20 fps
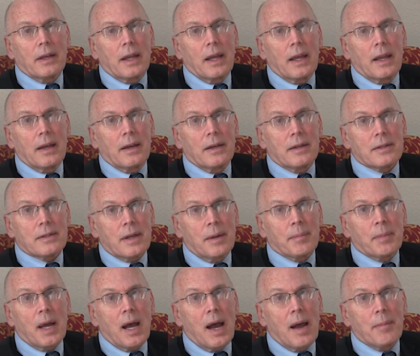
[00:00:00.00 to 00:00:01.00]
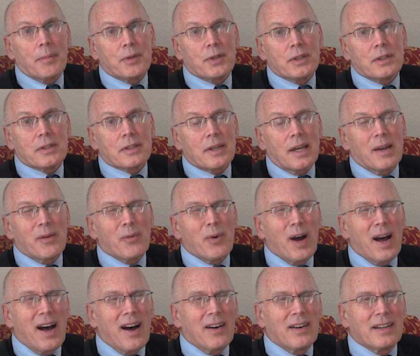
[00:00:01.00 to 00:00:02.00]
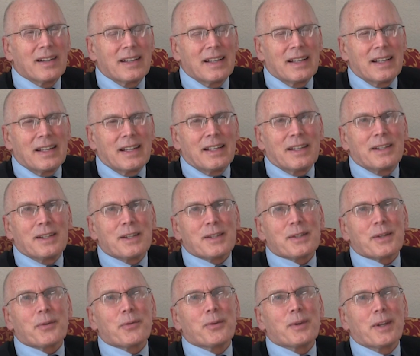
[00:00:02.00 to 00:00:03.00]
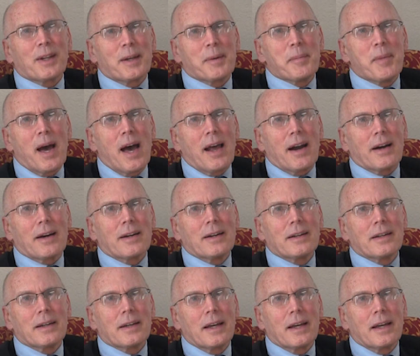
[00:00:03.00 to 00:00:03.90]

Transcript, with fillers: And sometimes you say, well, does it really matter?